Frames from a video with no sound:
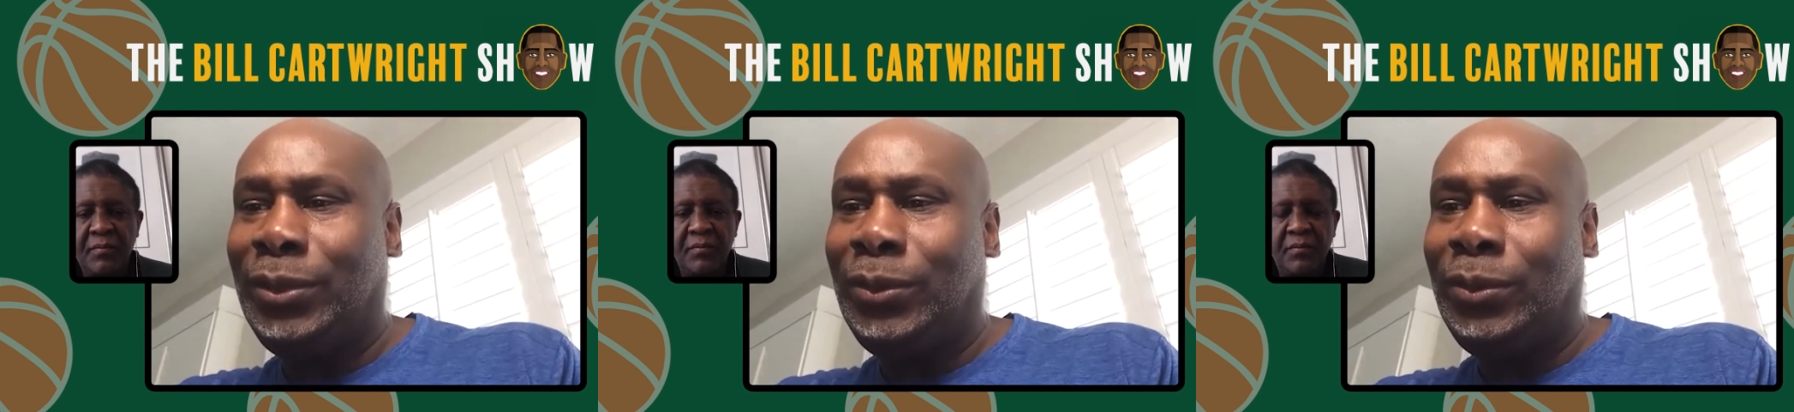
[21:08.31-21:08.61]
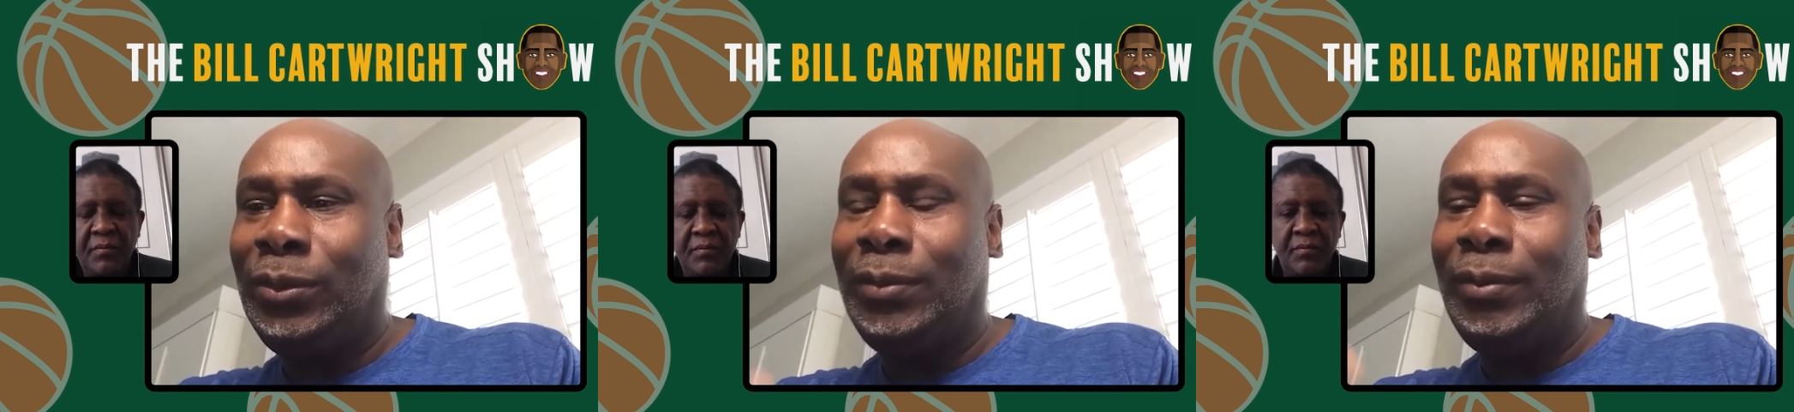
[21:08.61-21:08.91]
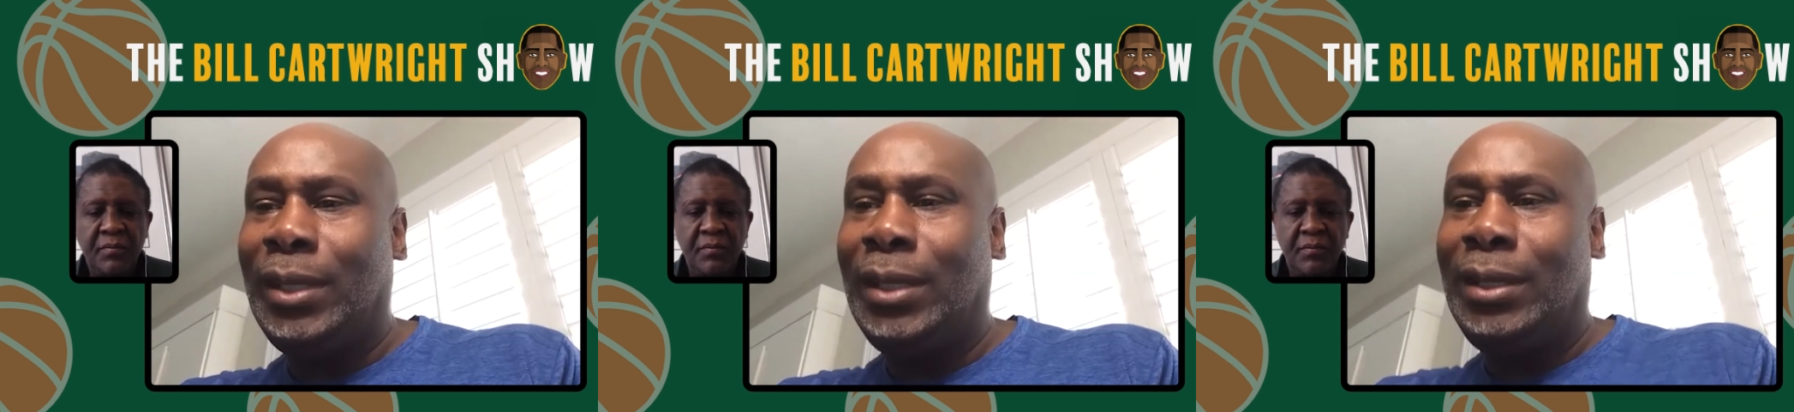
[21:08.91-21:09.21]
Speaker 1: to
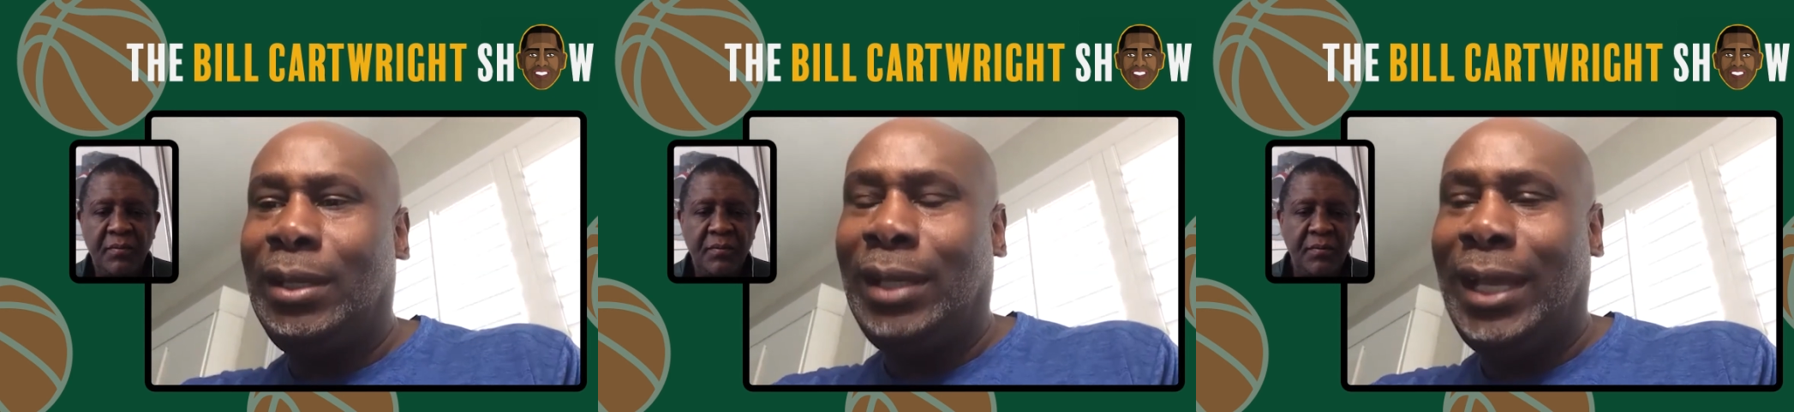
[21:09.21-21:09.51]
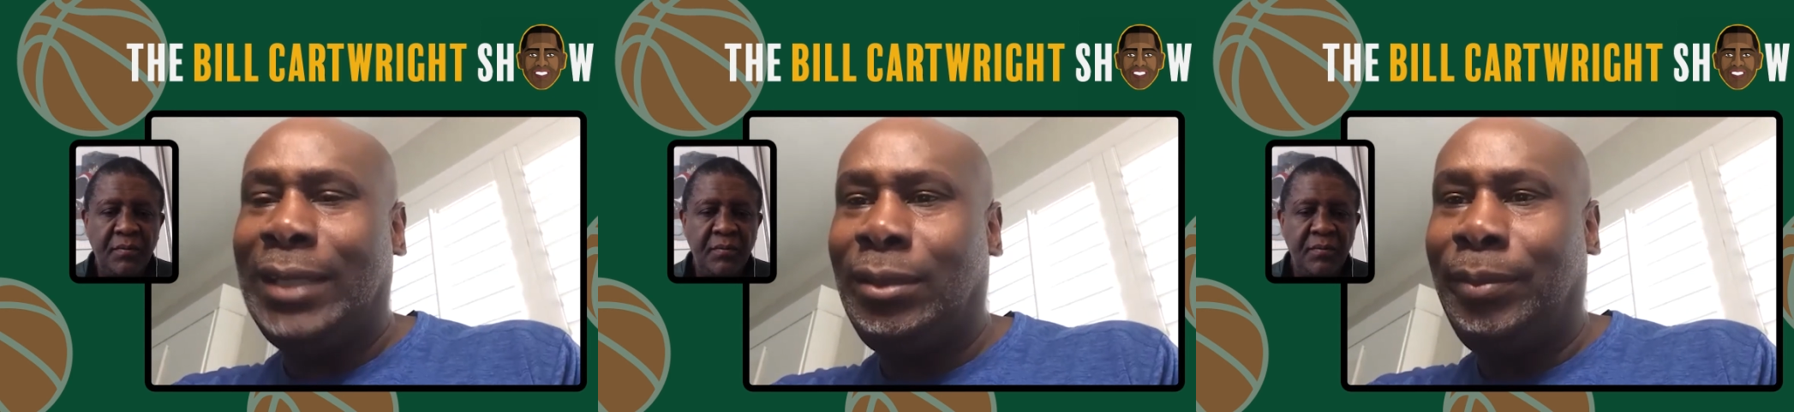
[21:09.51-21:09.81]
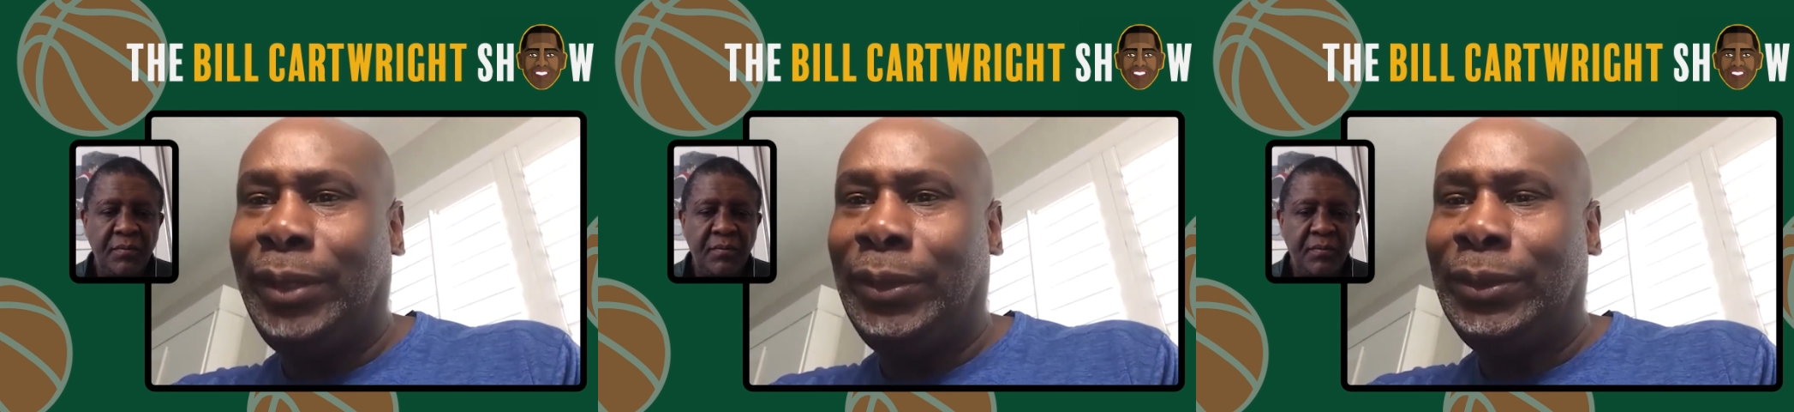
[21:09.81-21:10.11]
like to
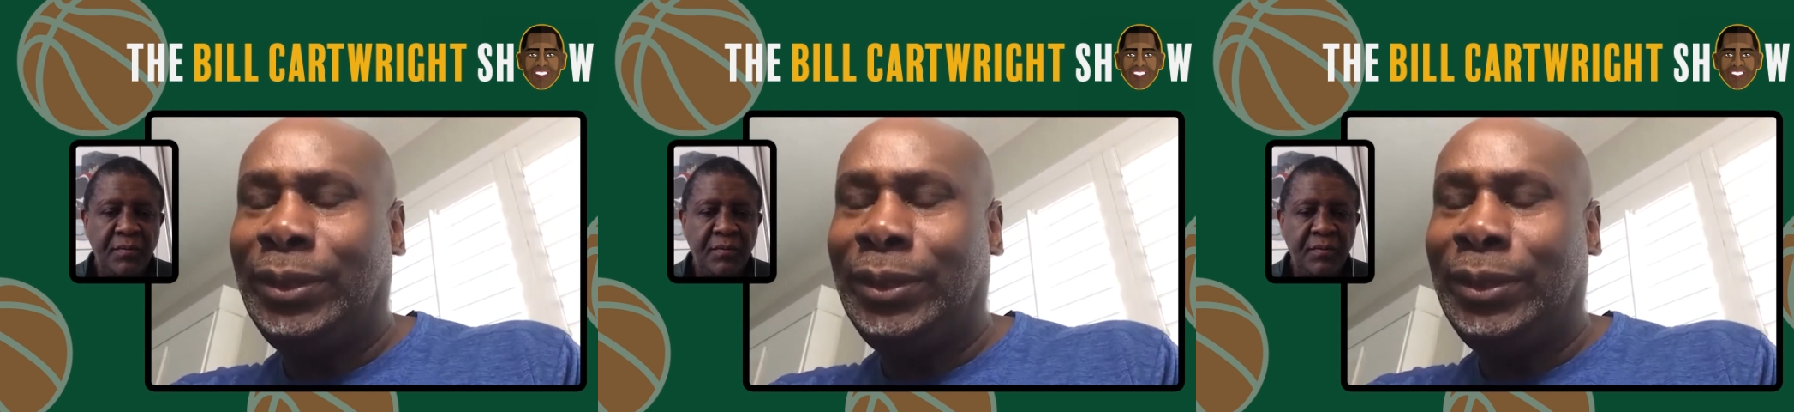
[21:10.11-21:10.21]
build.